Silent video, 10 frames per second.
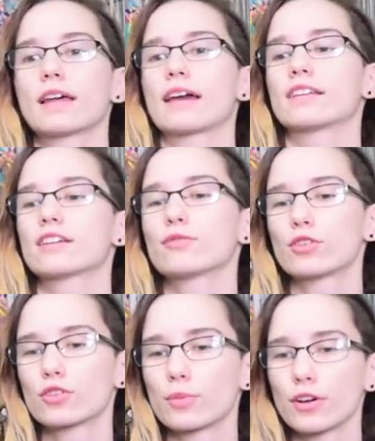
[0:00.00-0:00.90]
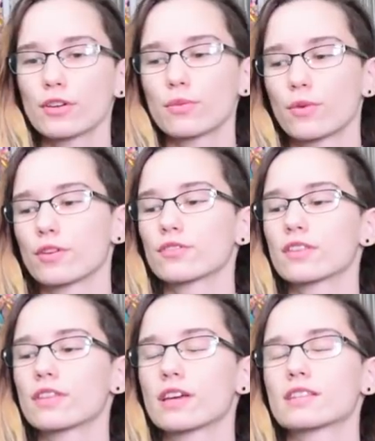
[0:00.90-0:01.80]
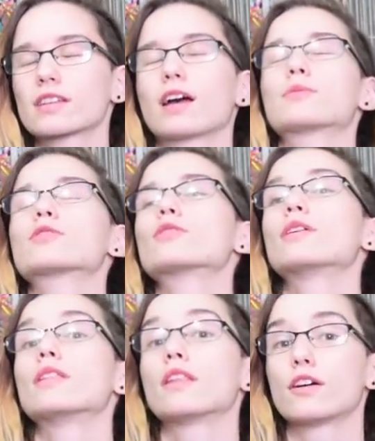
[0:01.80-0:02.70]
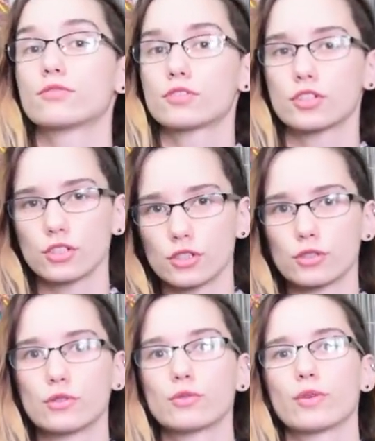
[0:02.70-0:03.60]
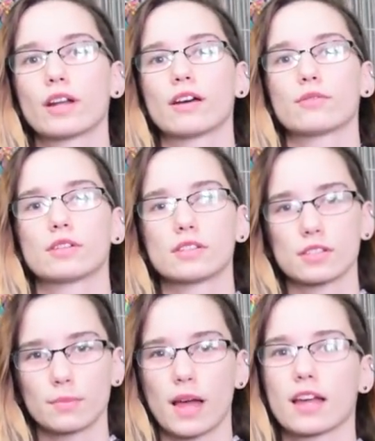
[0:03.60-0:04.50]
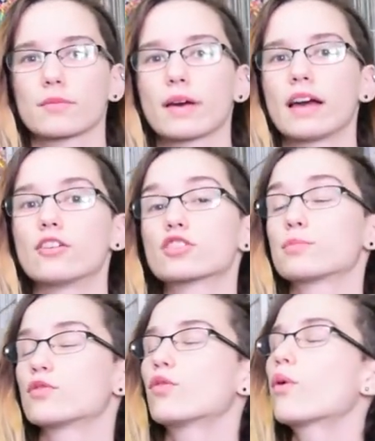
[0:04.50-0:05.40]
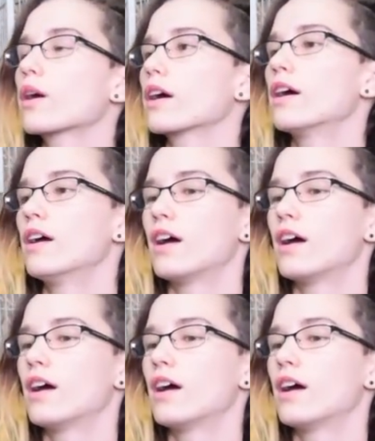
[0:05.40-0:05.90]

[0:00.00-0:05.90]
landing with your bird, one of the things I absolutely loved to do when I was back in my house before